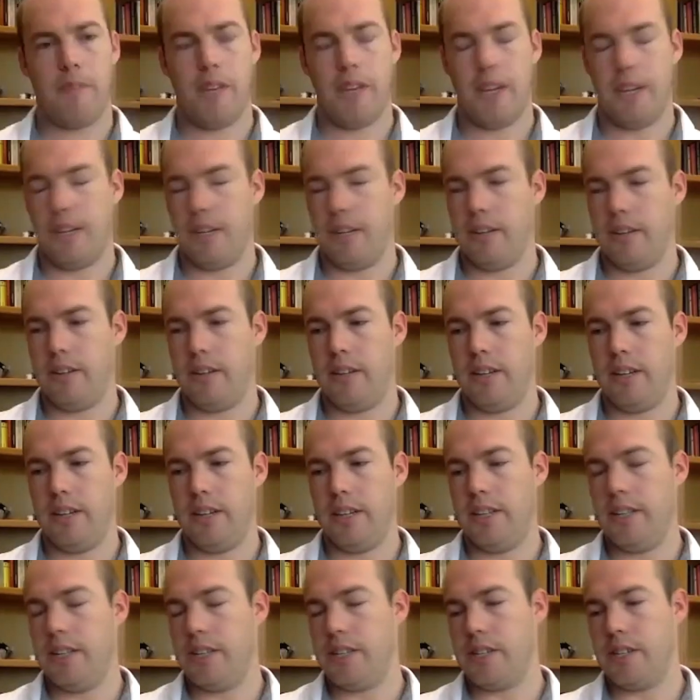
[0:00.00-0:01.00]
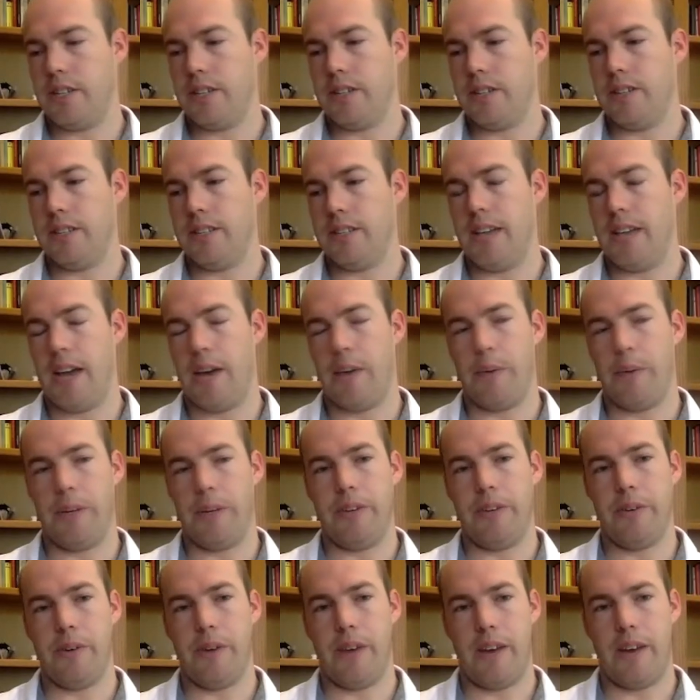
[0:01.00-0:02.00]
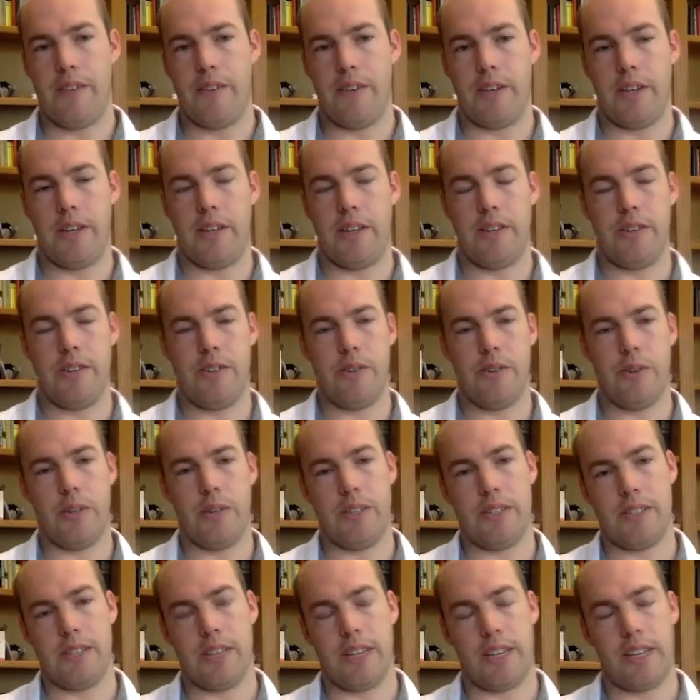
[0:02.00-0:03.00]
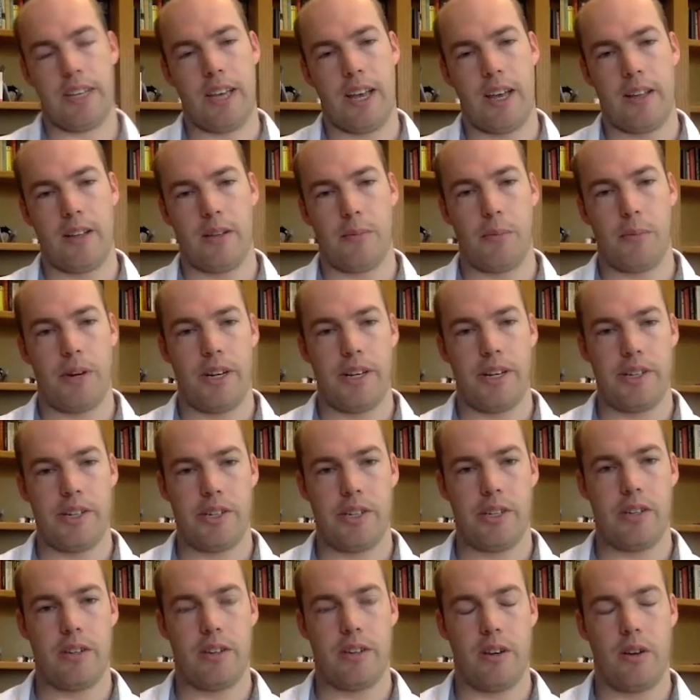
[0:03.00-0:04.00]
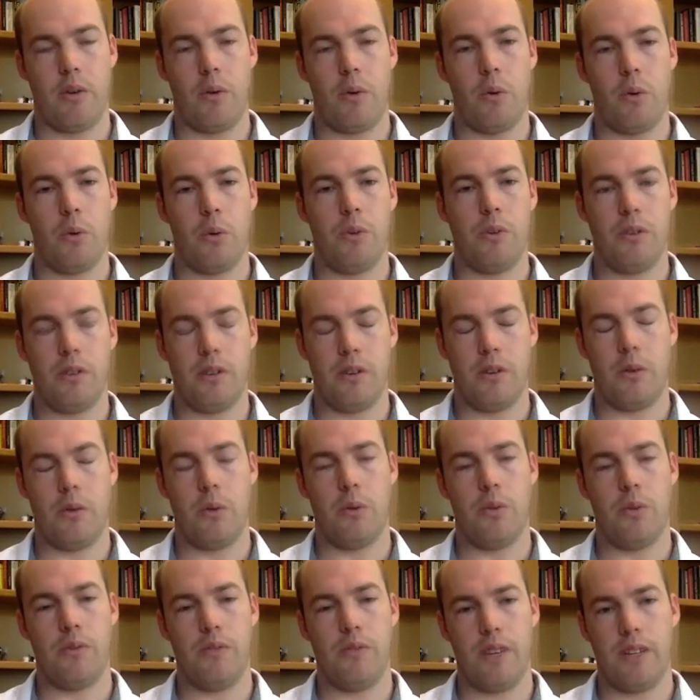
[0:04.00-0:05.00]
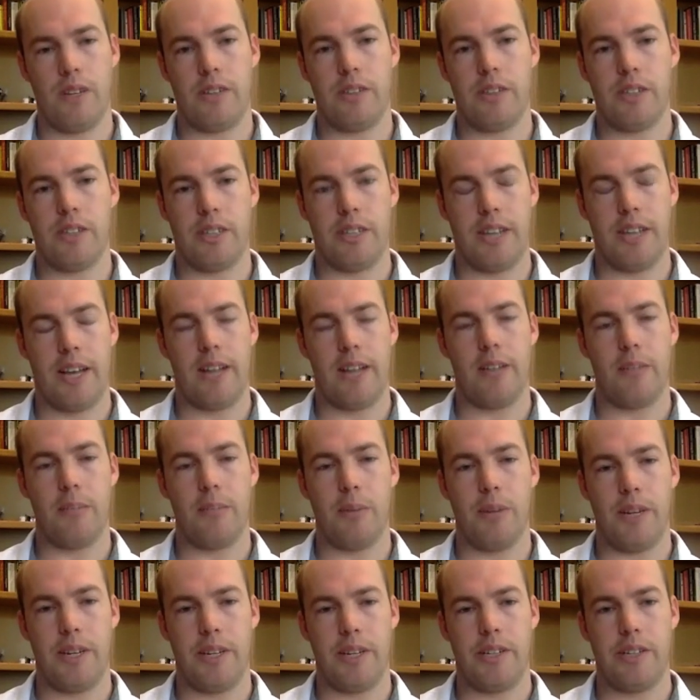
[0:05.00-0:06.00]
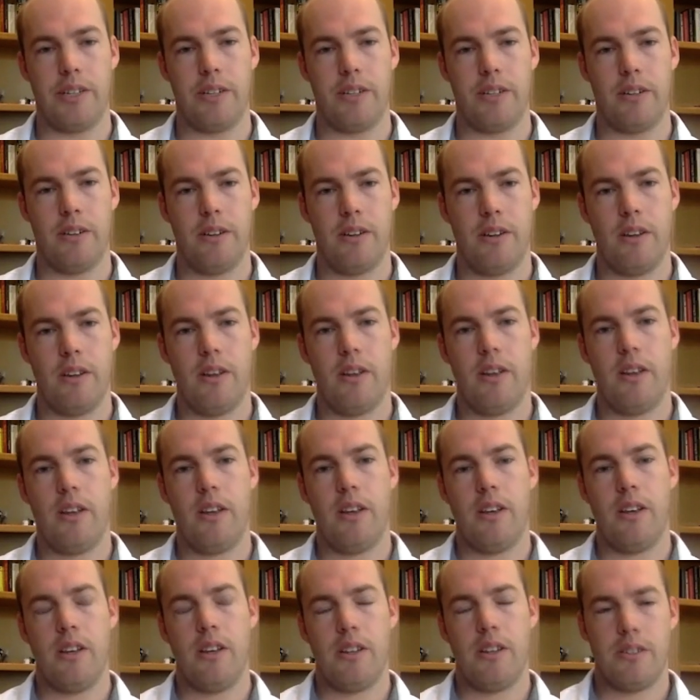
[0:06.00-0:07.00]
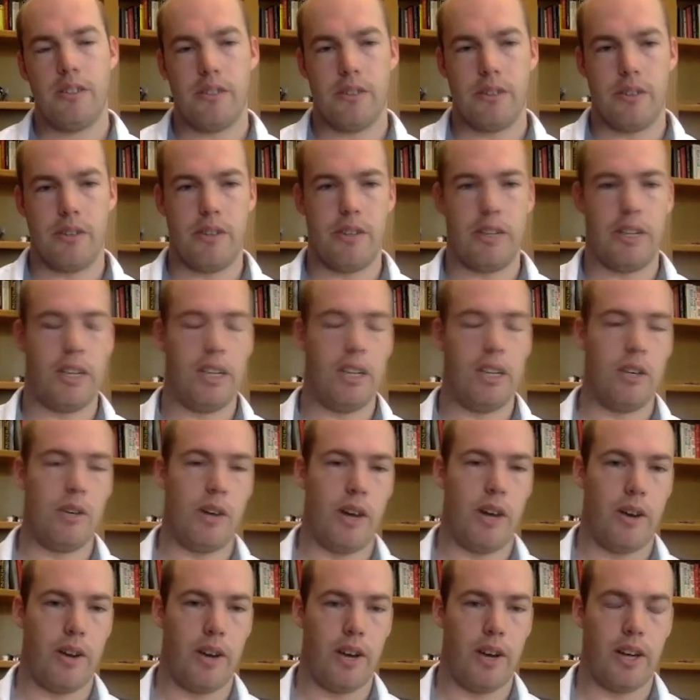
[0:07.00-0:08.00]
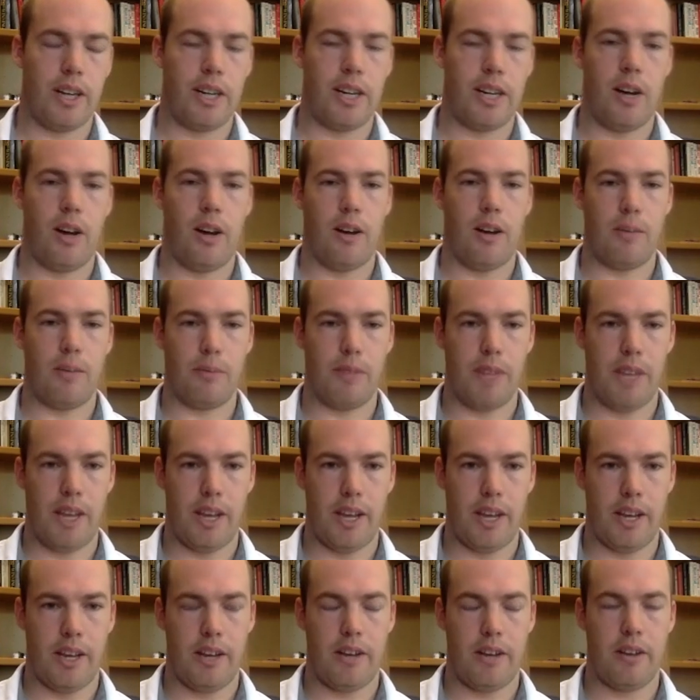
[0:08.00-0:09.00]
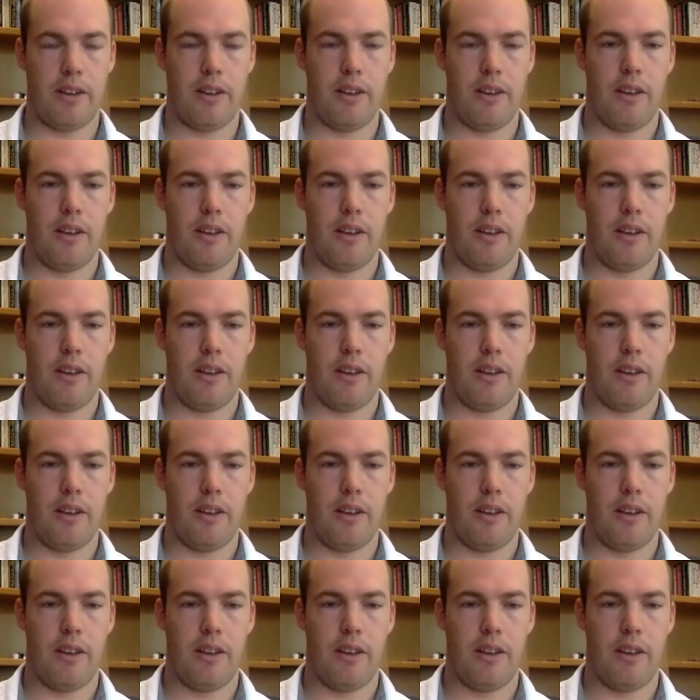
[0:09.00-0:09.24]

and in addition to that, we do have a joystick calibration, a hold function calibration. So you can go out on a calm day